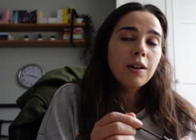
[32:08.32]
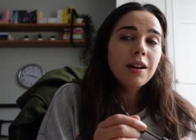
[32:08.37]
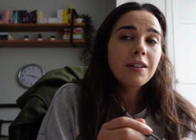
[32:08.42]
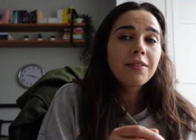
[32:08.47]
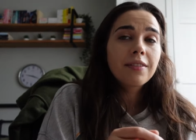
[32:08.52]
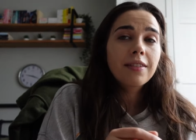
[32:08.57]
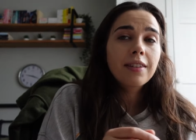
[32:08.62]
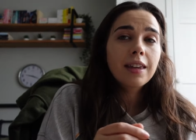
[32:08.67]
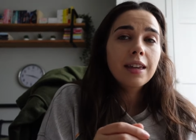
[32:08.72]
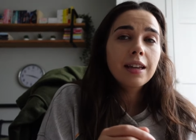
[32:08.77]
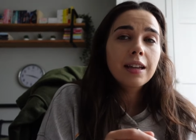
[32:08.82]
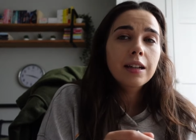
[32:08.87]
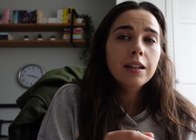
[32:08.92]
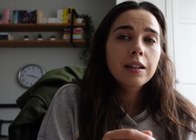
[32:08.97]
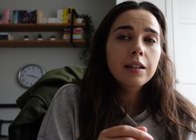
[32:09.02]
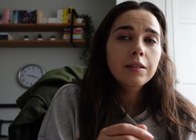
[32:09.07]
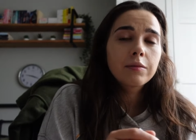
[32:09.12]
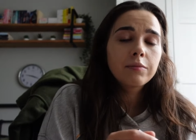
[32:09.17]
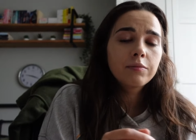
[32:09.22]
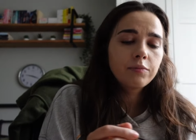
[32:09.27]
I
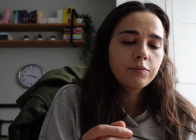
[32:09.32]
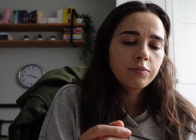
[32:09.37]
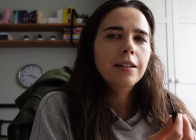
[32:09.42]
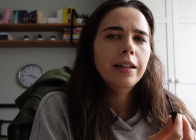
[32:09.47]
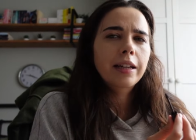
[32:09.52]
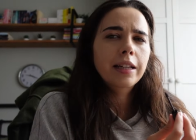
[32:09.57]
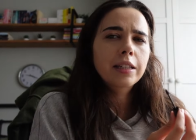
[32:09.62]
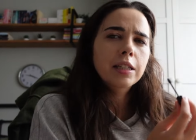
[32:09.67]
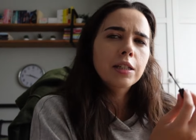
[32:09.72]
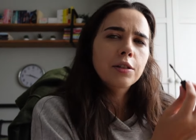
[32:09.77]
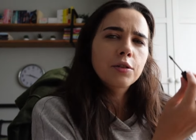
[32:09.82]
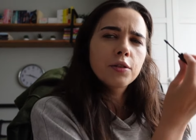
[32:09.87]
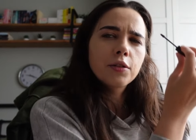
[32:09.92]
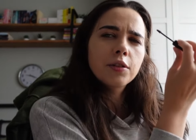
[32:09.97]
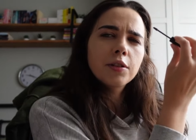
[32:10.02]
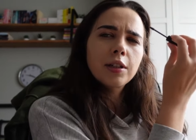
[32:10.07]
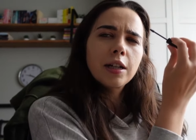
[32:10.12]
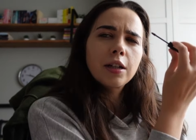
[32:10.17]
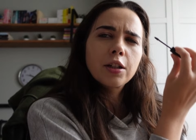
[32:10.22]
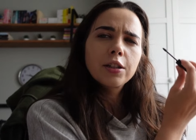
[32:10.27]
guess I should
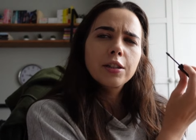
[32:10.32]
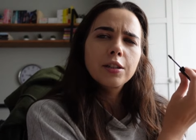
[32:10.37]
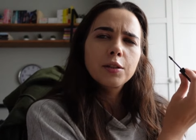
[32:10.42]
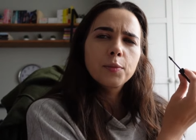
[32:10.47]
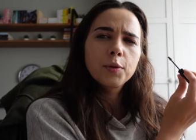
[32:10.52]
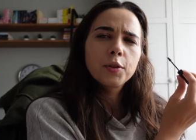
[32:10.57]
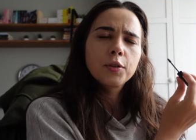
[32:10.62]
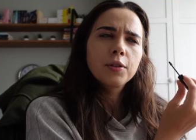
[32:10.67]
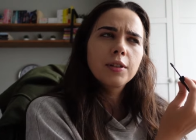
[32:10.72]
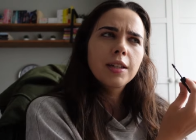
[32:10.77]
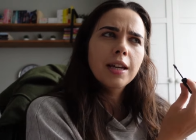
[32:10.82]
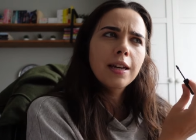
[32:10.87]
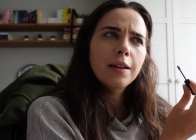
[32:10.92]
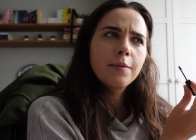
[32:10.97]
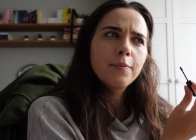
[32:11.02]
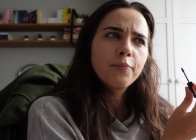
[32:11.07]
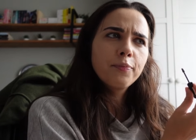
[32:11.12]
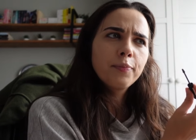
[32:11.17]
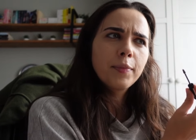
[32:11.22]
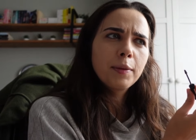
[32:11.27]
start this book today,
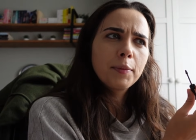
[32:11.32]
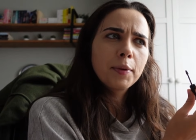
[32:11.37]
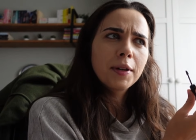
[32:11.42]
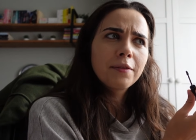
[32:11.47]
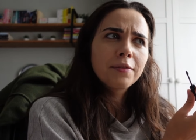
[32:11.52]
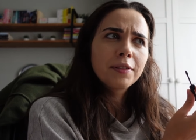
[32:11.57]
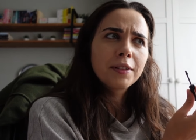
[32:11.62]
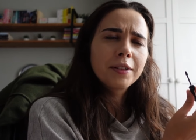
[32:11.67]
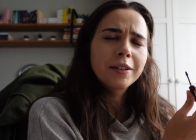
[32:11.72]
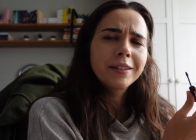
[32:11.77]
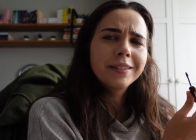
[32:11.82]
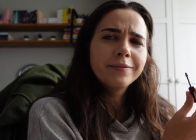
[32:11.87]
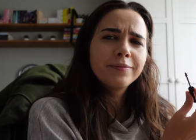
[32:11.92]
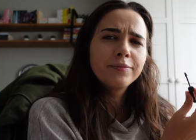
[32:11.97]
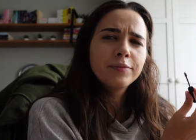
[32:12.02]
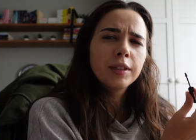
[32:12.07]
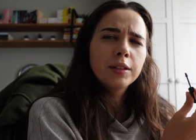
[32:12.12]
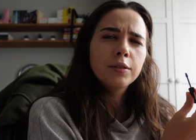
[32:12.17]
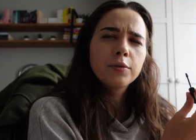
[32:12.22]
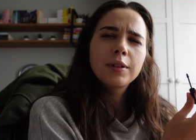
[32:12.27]
maybe after
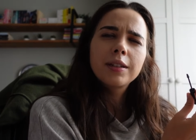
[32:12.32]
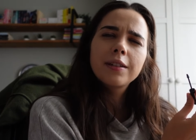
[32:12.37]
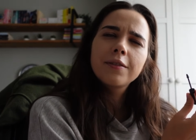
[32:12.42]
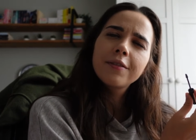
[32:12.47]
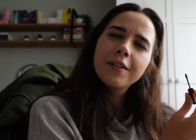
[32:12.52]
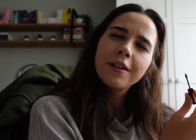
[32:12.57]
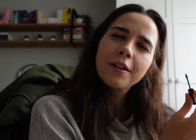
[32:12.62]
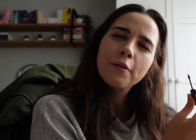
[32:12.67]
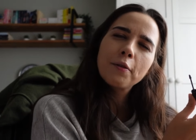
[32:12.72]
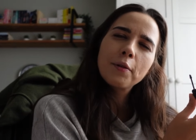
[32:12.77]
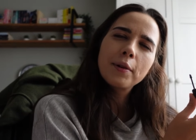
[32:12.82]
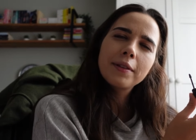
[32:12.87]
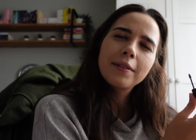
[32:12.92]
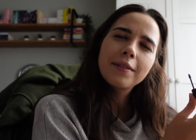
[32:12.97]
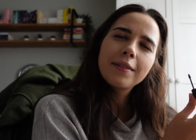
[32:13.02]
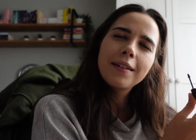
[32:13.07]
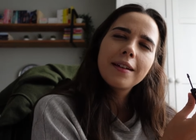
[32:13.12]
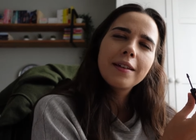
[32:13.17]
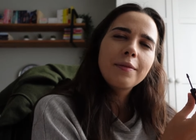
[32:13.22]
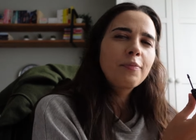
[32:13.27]
the 24-hour
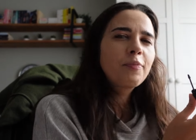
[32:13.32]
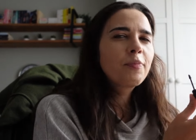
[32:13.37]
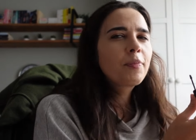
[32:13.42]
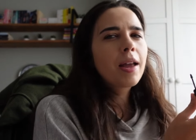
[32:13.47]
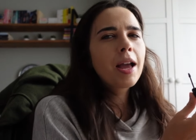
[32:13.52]
readathon.